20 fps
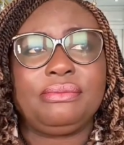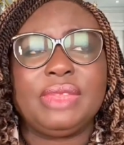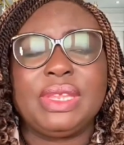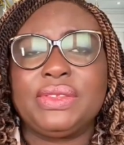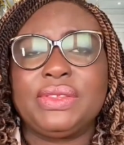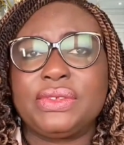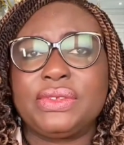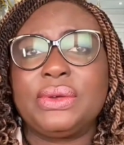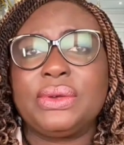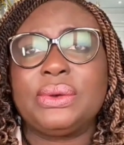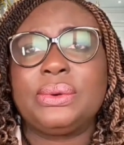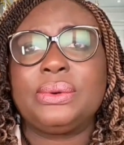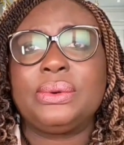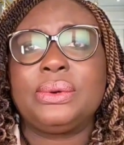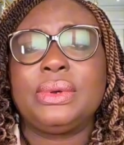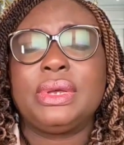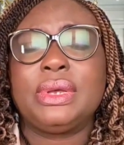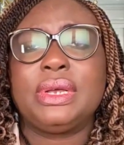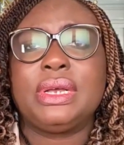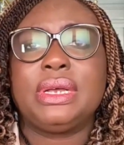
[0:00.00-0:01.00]
So
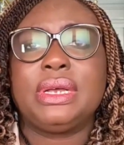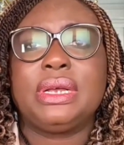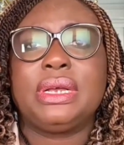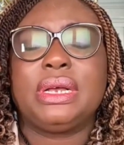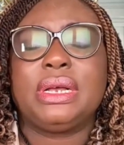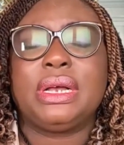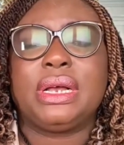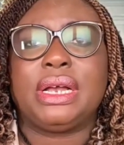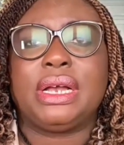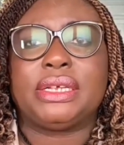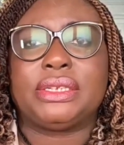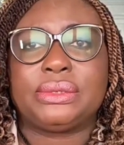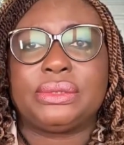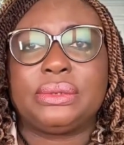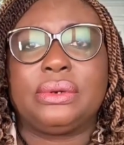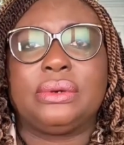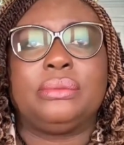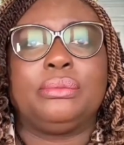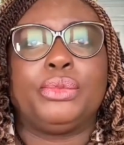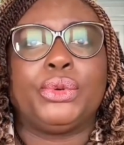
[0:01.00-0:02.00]
I
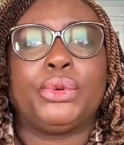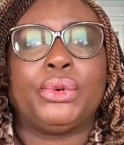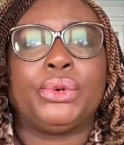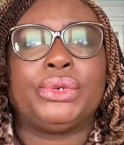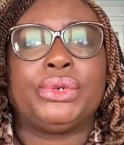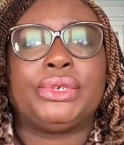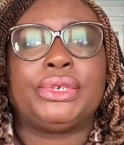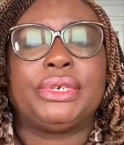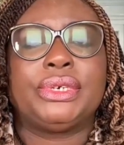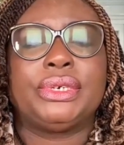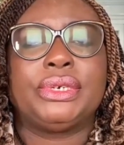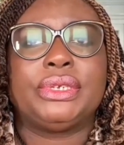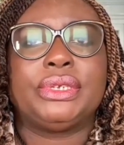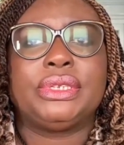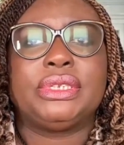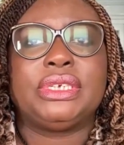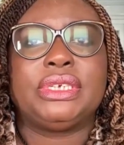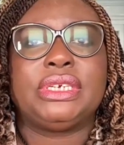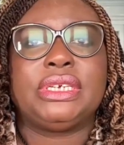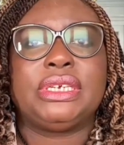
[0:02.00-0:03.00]
took on board
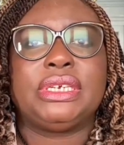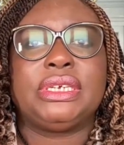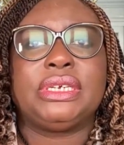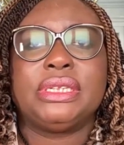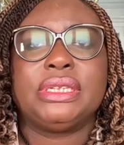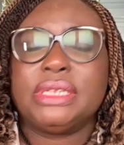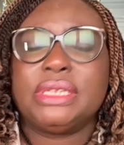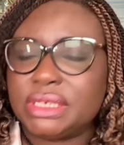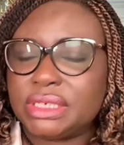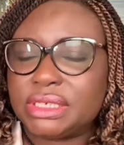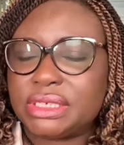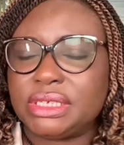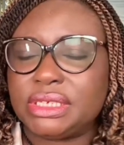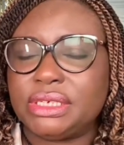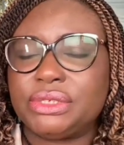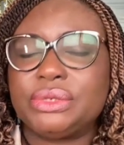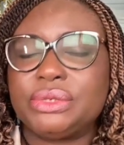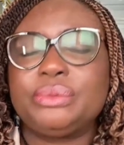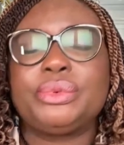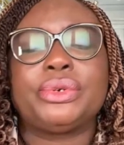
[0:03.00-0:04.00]
the
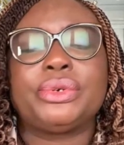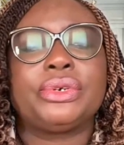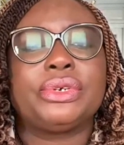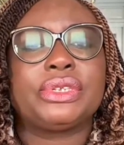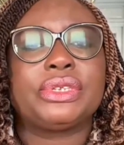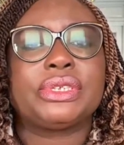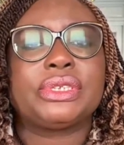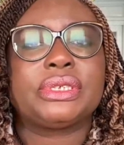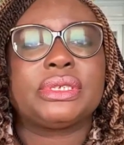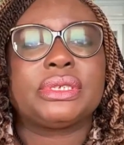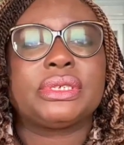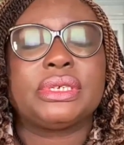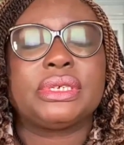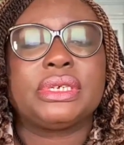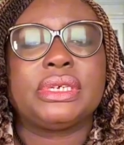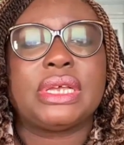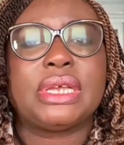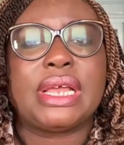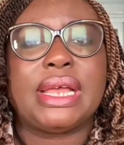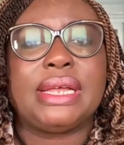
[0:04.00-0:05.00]
listening to books,
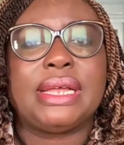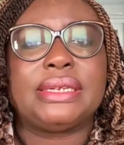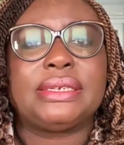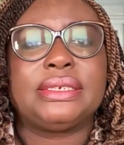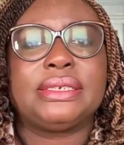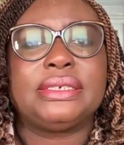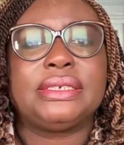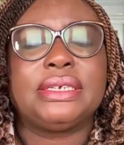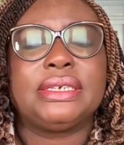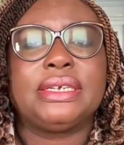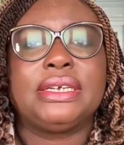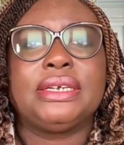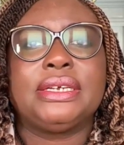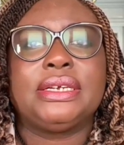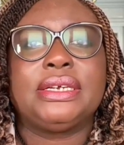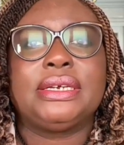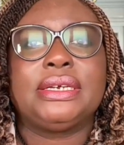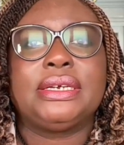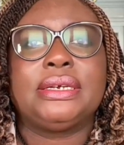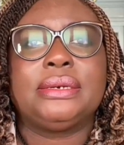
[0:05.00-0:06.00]
and
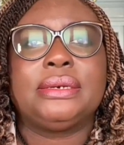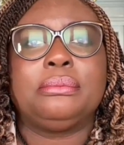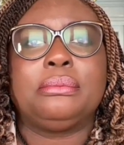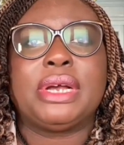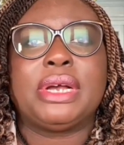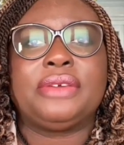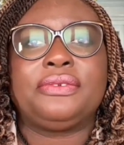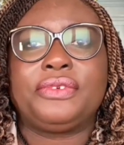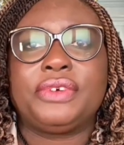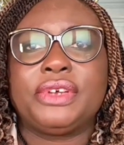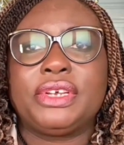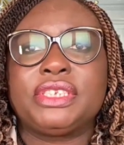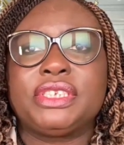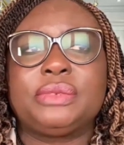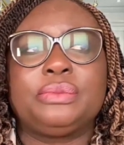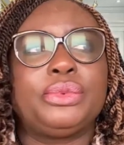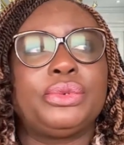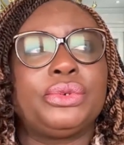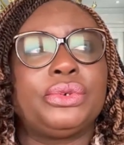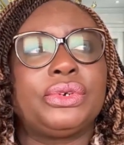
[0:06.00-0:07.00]
my
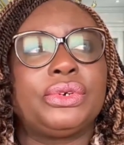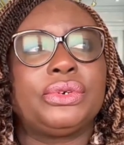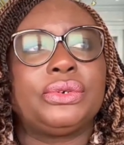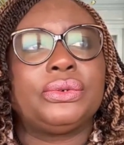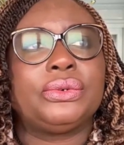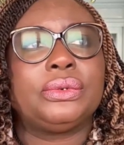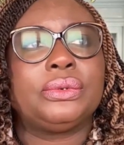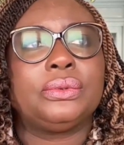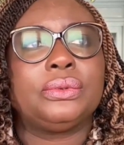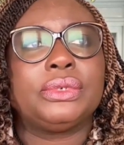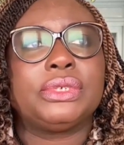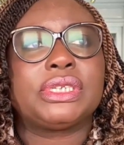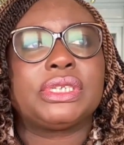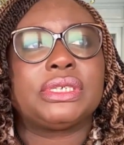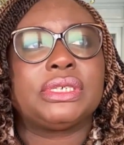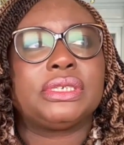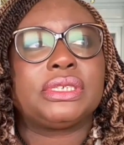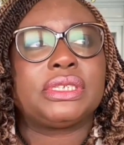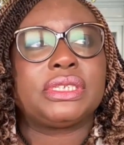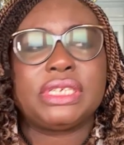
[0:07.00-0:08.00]
first book was
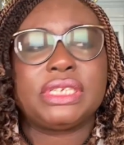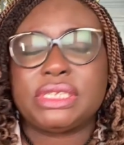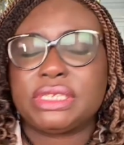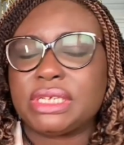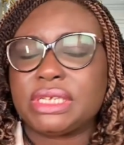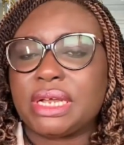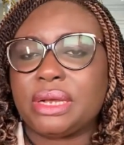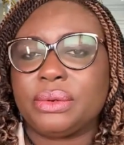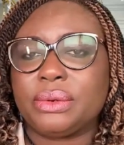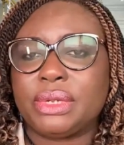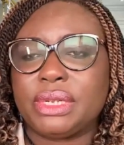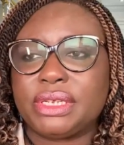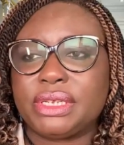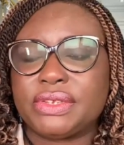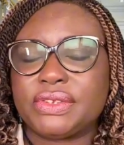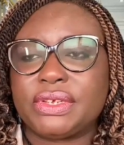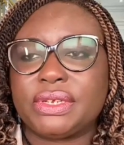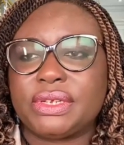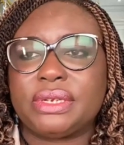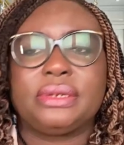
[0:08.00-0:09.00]
a 6 hour
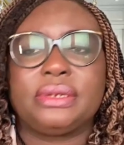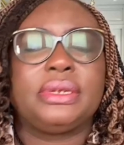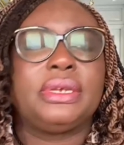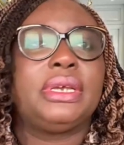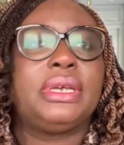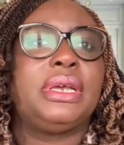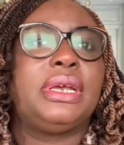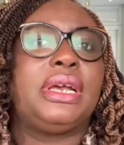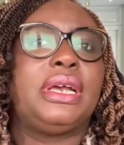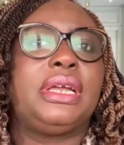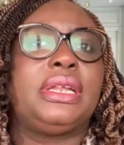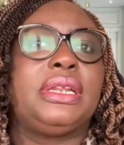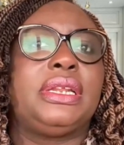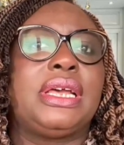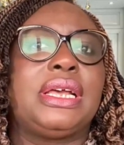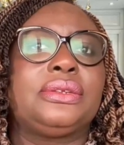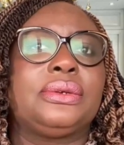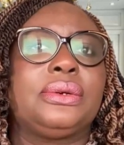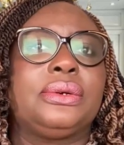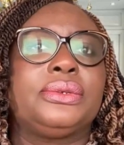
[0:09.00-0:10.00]
listen. And
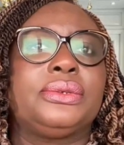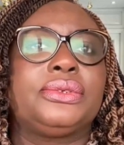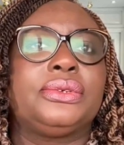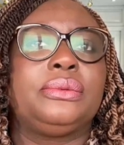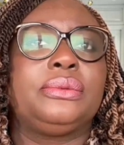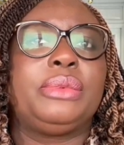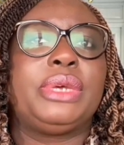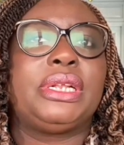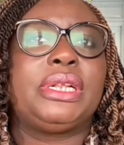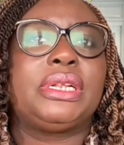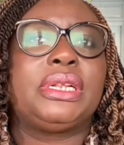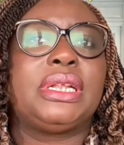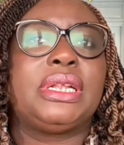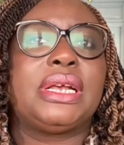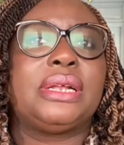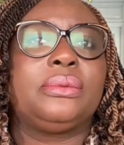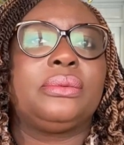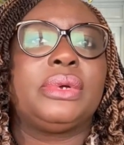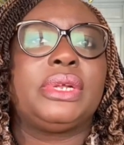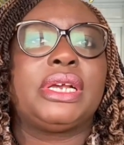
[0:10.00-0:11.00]
that also meant
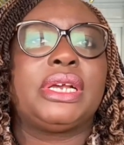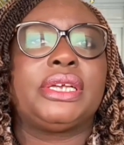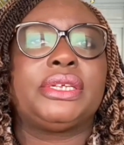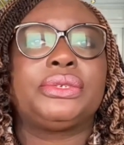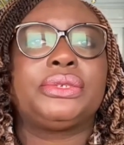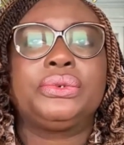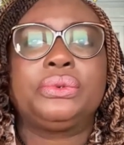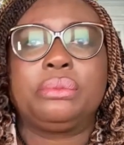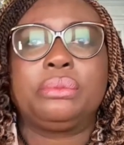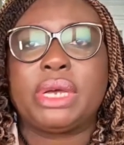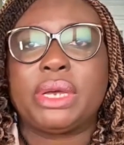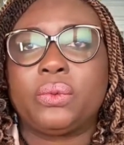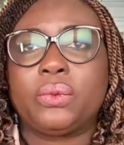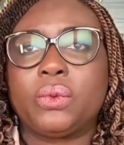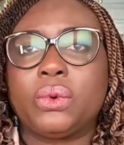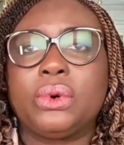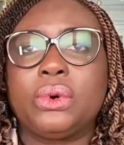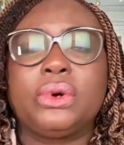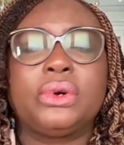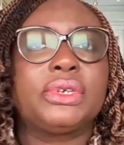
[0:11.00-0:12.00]
that when I took my
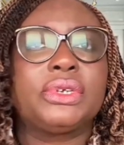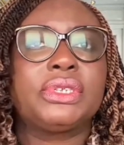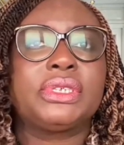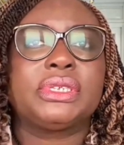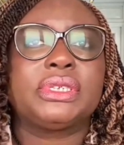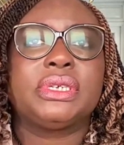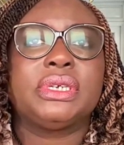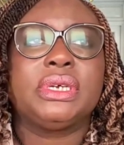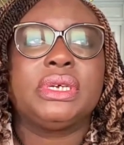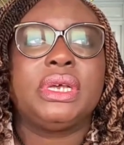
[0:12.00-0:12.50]
walks,